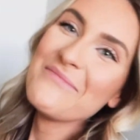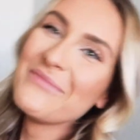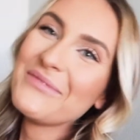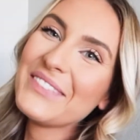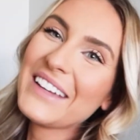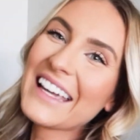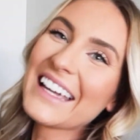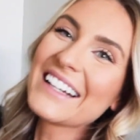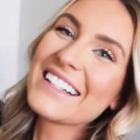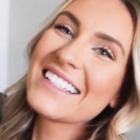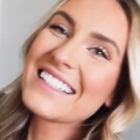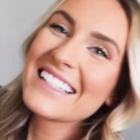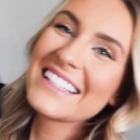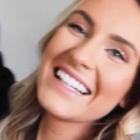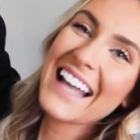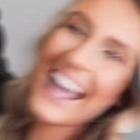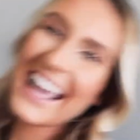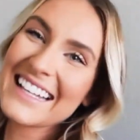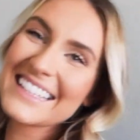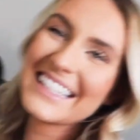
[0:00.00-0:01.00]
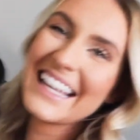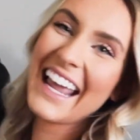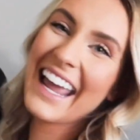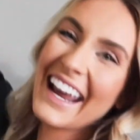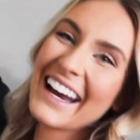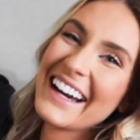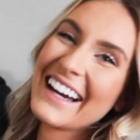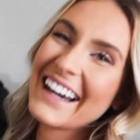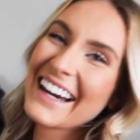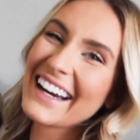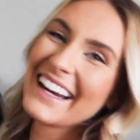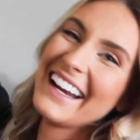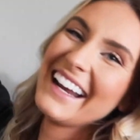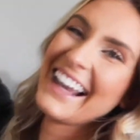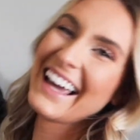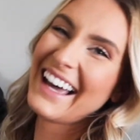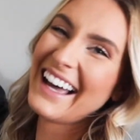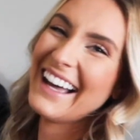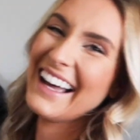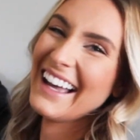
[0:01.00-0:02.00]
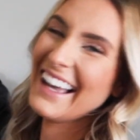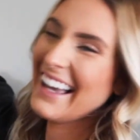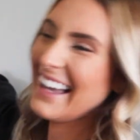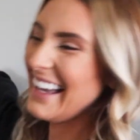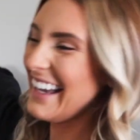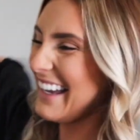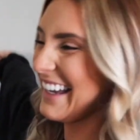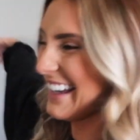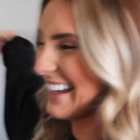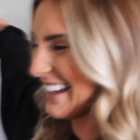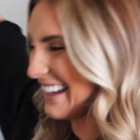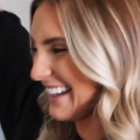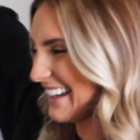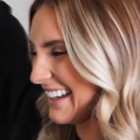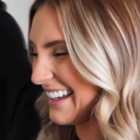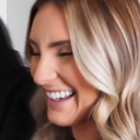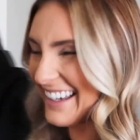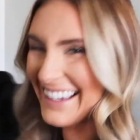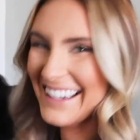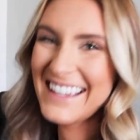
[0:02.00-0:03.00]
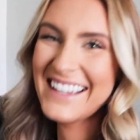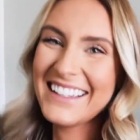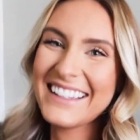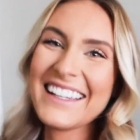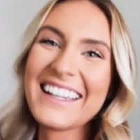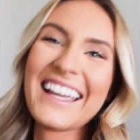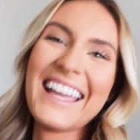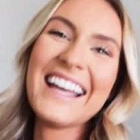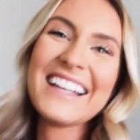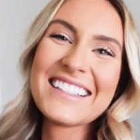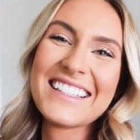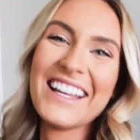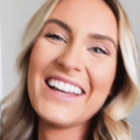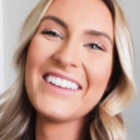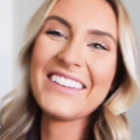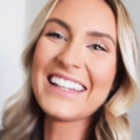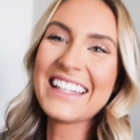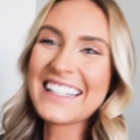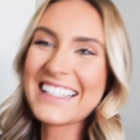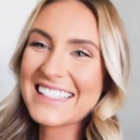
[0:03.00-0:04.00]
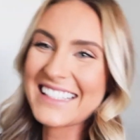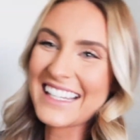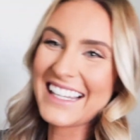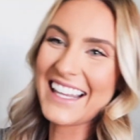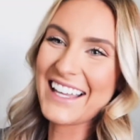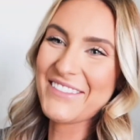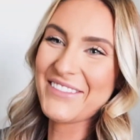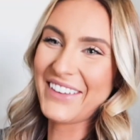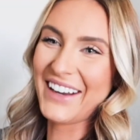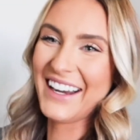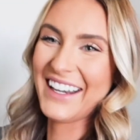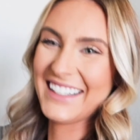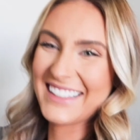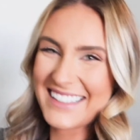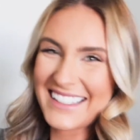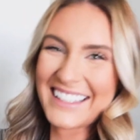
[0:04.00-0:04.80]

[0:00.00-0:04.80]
Here's the nice area. You guys don't need to see that part.